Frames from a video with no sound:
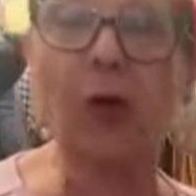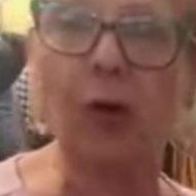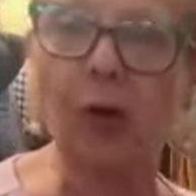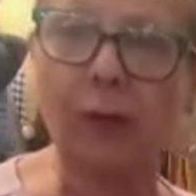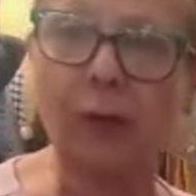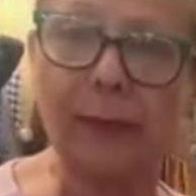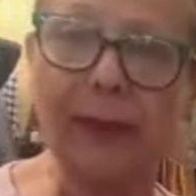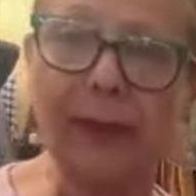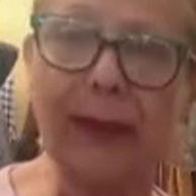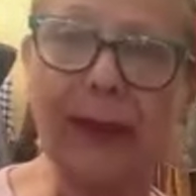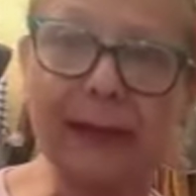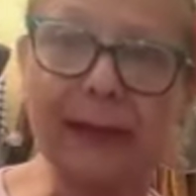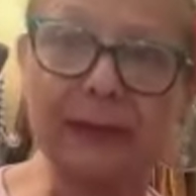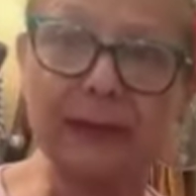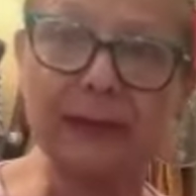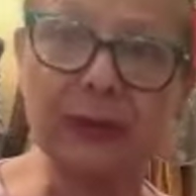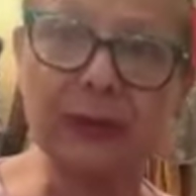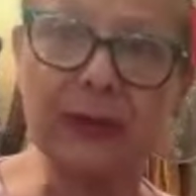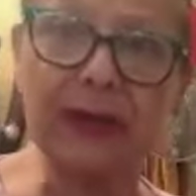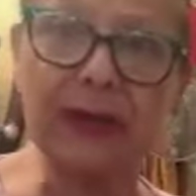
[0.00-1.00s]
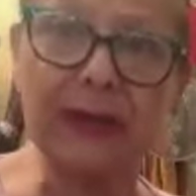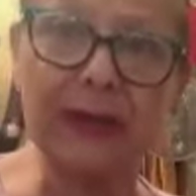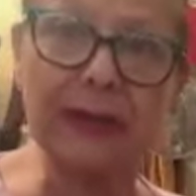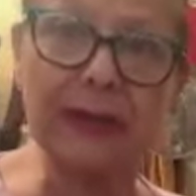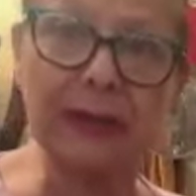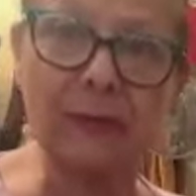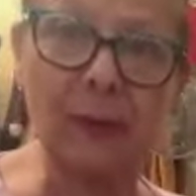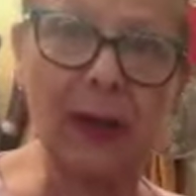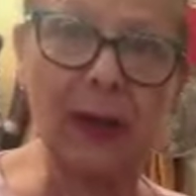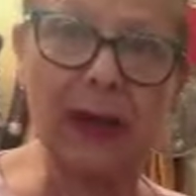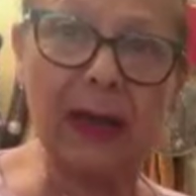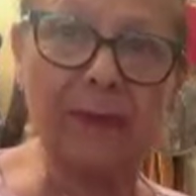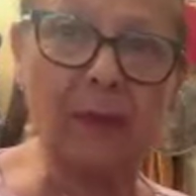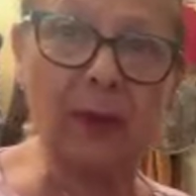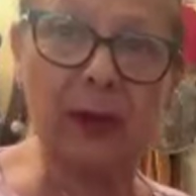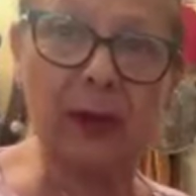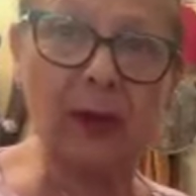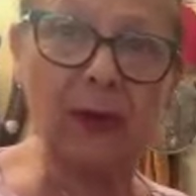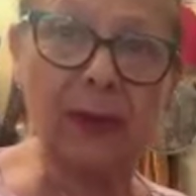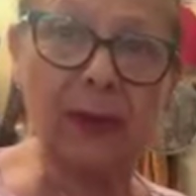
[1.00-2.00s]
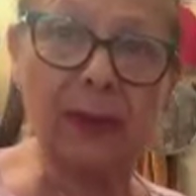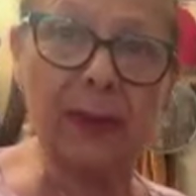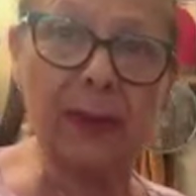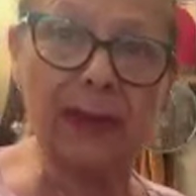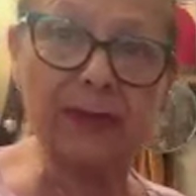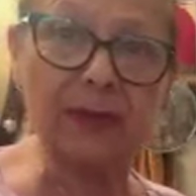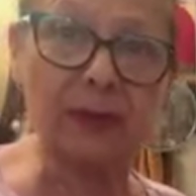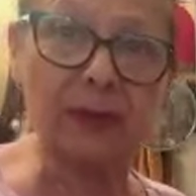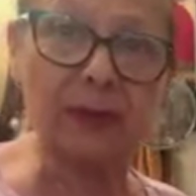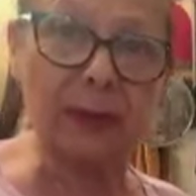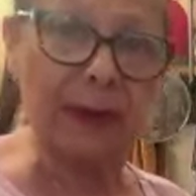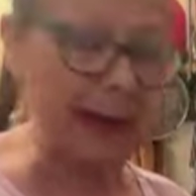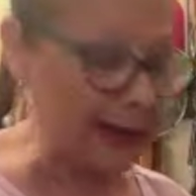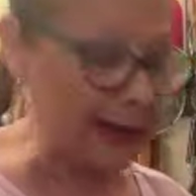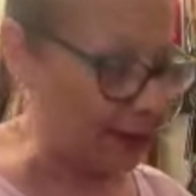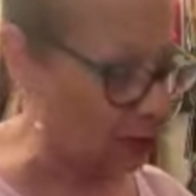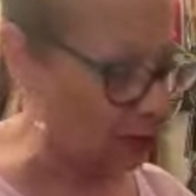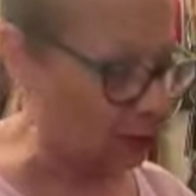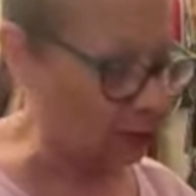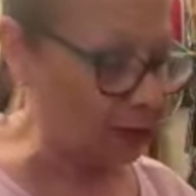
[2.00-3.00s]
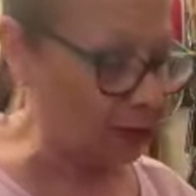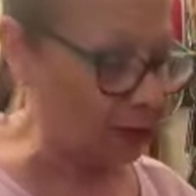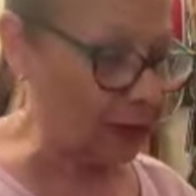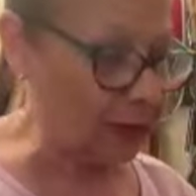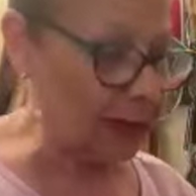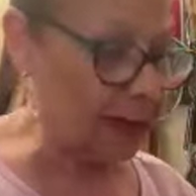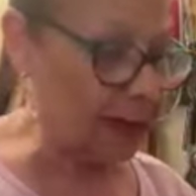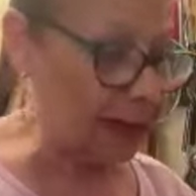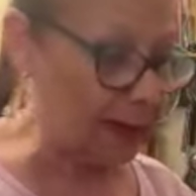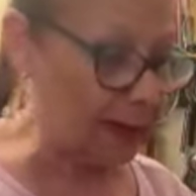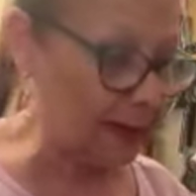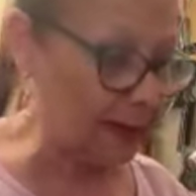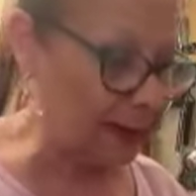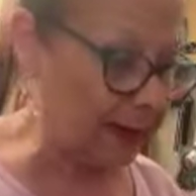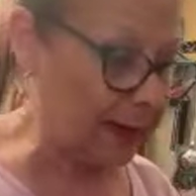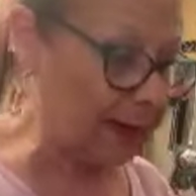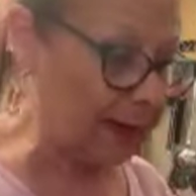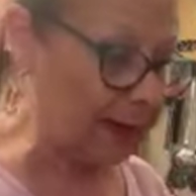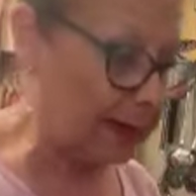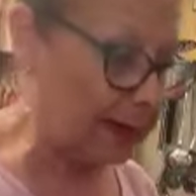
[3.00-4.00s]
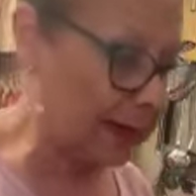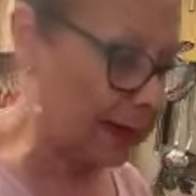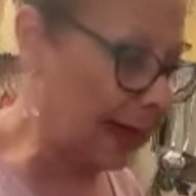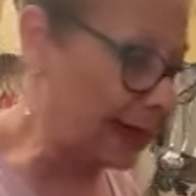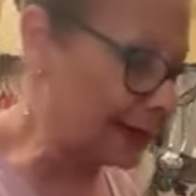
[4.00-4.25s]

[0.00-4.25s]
all over the country. We have one of the best oreganos in, in the